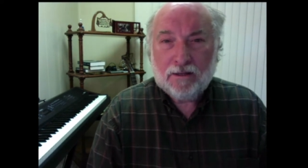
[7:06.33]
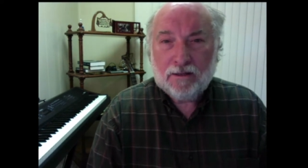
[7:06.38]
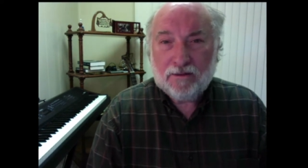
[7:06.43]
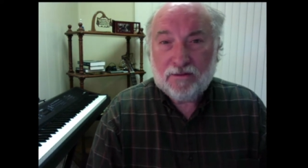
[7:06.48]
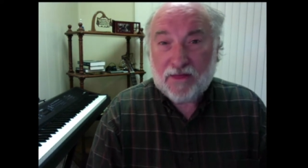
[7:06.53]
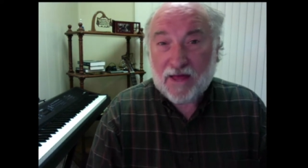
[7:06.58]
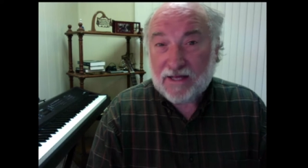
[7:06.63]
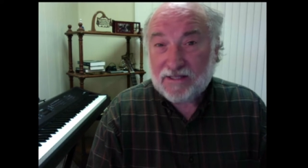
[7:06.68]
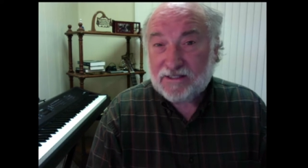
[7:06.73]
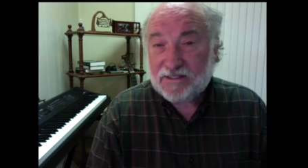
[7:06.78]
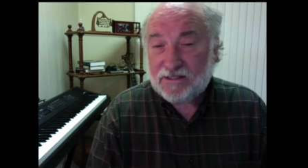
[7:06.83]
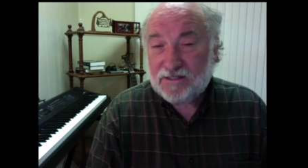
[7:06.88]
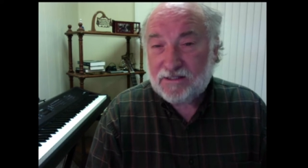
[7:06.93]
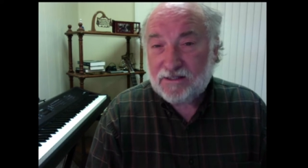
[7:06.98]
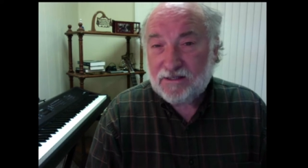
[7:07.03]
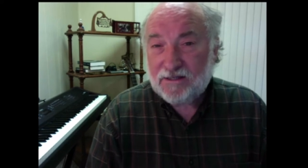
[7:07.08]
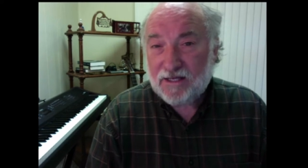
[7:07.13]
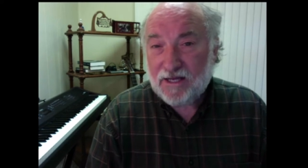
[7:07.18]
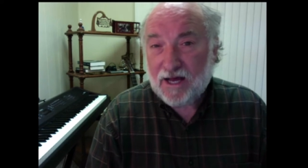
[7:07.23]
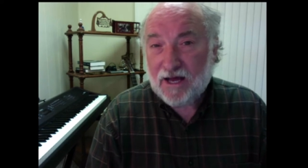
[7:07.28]
That's
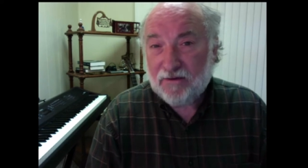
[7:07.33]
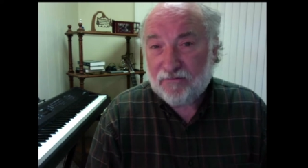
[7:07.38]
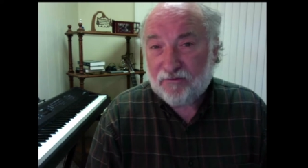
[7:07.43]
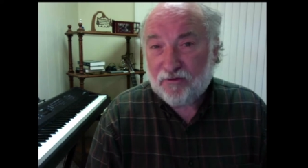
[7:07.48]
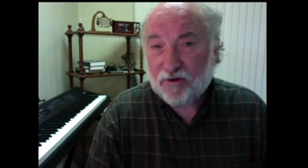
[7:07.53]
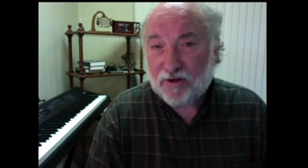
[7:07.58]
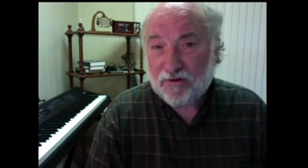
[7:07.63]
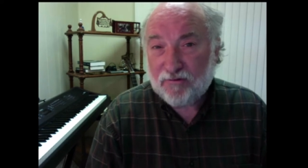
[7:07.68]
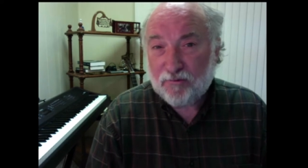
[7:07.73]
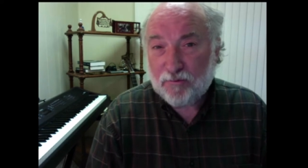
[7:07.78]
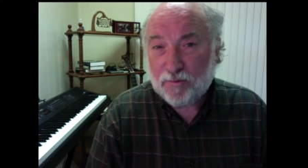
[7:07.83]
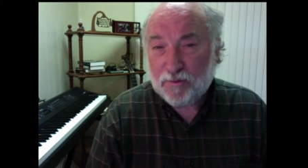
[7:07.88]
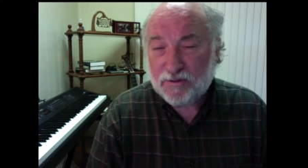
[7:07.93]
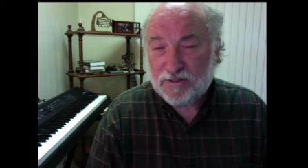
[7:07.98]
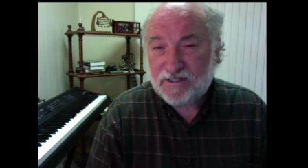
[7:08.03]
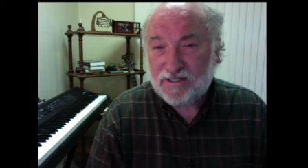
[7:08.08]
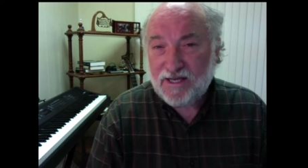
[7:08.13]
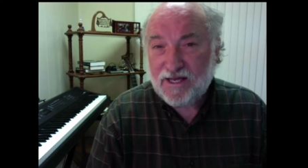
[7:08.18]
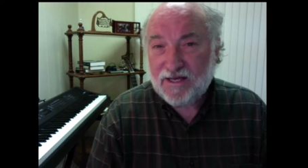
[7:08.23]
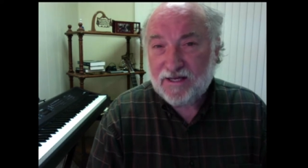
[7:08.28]
the unforgivable
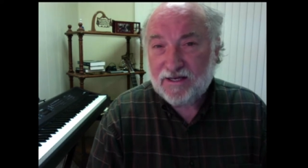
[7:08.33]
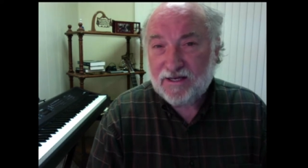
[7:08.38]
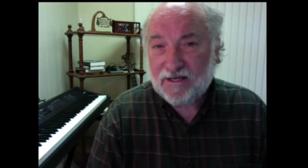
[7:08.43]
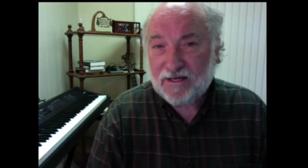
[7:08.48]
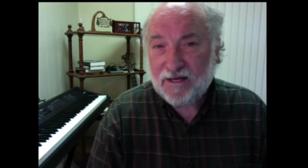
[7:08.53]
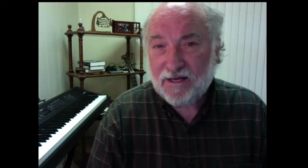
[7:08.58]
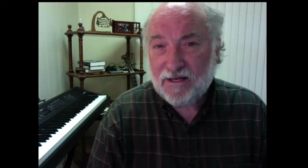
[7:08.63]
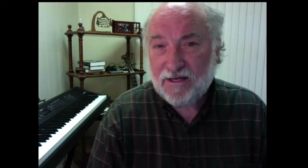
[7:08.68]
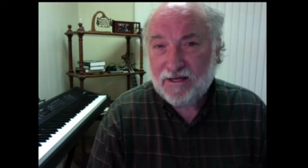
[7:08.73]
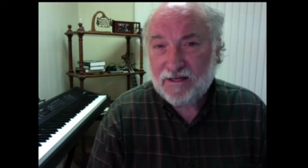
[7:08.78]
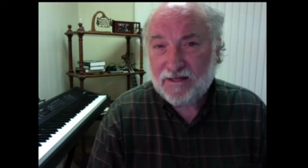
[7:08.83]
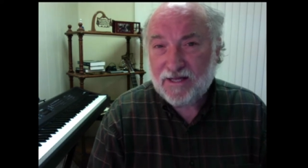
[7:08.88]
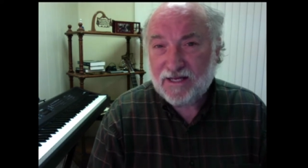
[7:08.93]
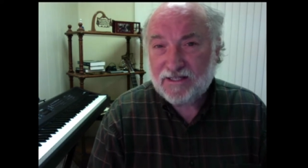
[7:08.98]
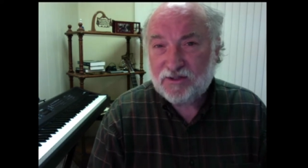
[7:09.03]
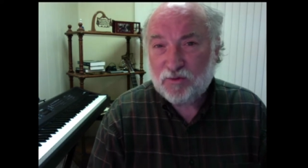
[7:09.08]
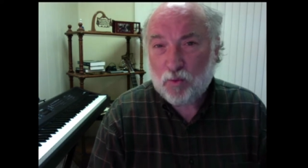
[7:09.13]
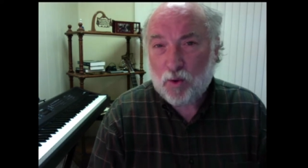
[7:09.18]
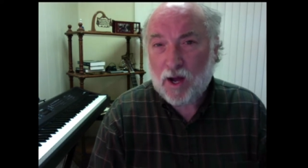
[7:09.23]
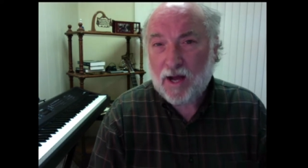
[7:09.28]
sin. And
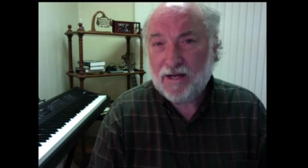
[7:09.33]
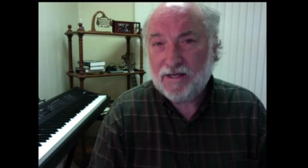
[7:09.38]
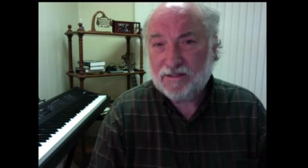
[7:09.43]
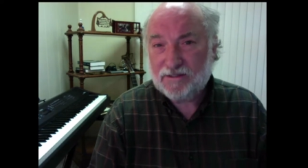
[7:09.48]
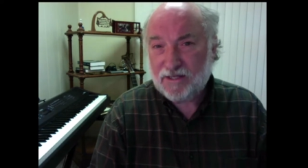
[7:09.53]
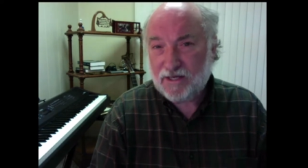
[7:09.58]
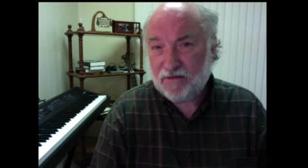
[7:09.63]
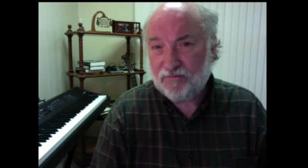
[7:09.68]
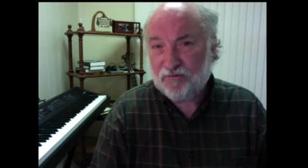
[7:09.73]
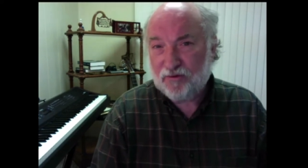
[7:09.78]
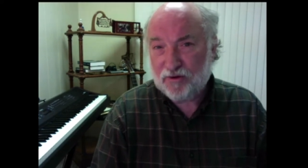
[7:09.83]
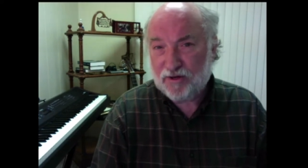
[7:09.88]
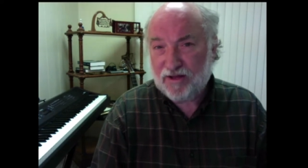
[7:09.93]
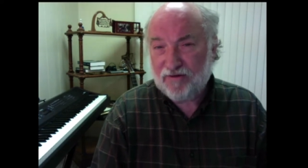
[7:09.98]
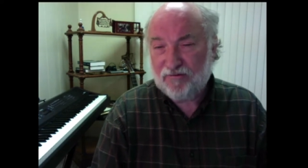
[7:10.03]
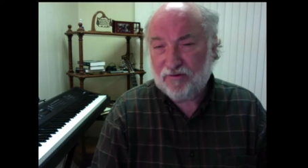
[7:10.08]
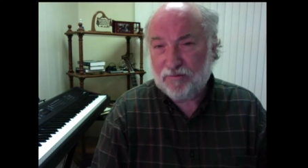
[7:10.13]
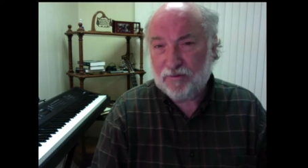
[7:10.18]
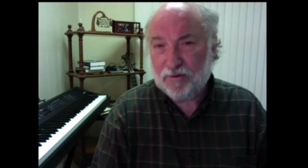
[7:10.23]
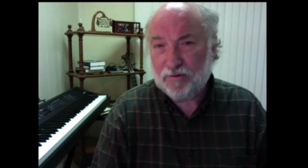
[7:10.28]
that's why it's
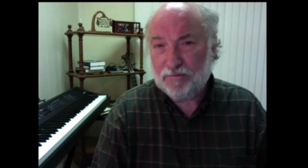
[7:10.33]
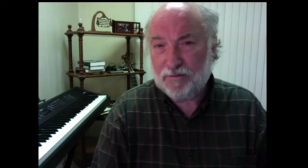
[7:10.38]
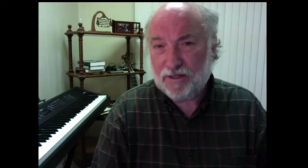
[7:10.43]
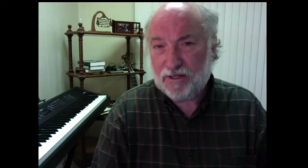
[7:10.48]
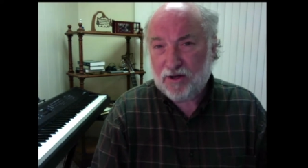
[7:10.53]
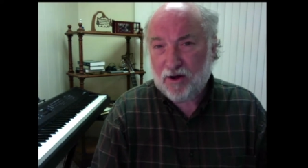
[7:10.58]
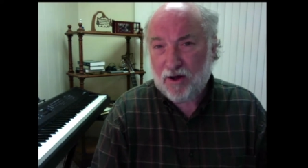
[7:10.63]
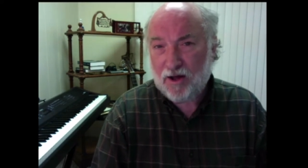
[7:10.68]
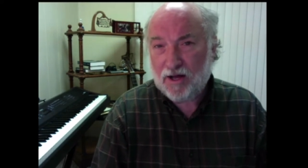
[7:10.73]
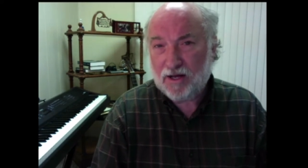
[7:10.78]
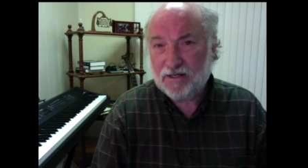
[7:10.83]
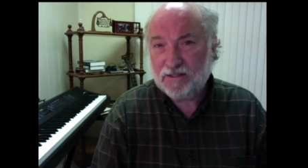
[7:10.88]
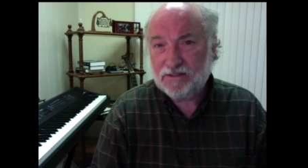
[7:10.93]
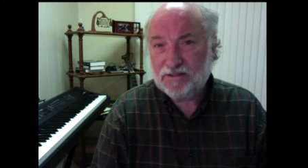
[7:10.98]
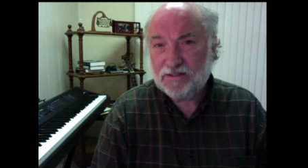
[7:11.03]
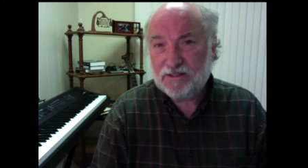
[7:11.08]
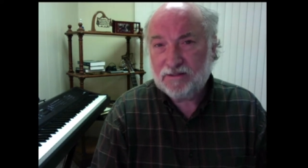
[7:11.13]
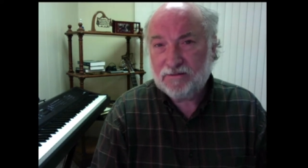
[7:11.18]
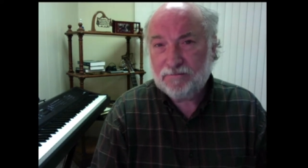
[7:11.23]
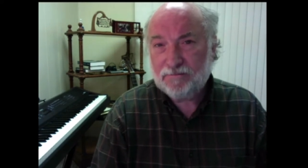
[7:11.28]
unforgivable because